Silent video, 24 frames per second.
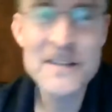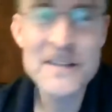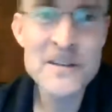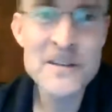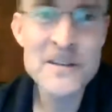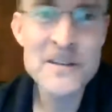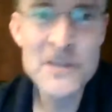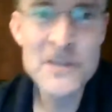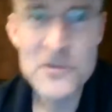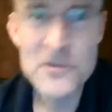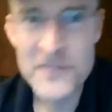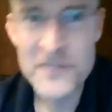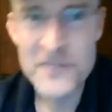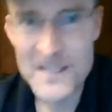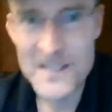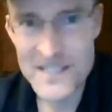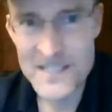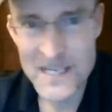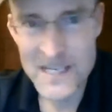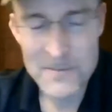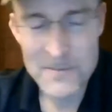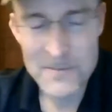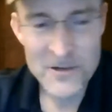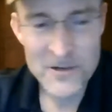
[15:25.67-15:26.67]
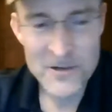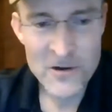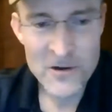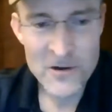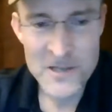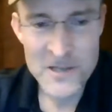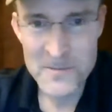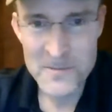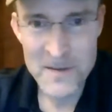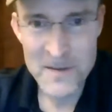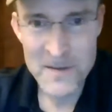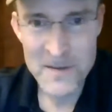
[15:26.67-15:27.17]
new things that come
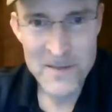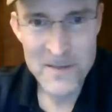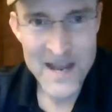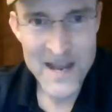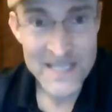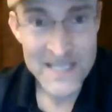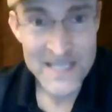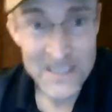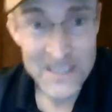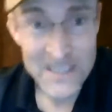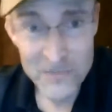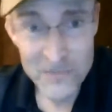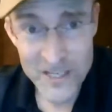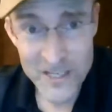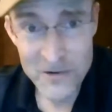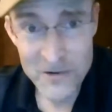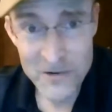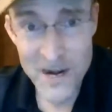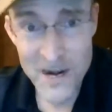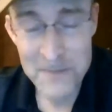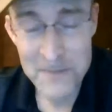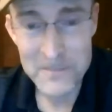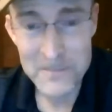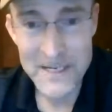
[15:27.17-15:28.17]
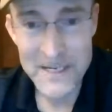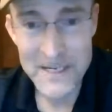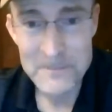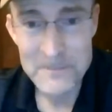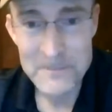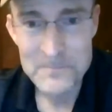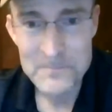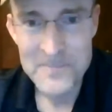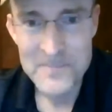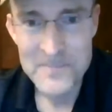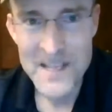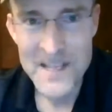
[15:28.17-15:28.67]
across my path if they grab me.
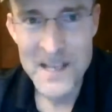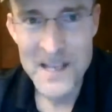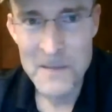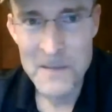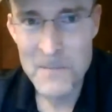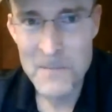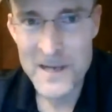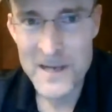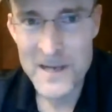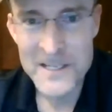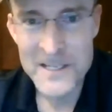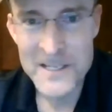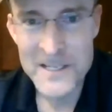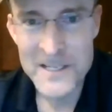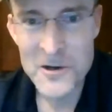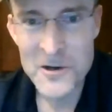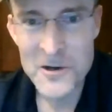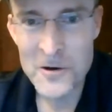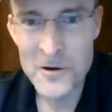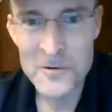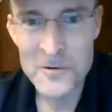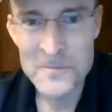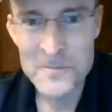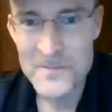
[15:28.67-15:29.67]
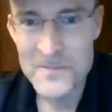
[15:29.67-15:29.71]
But the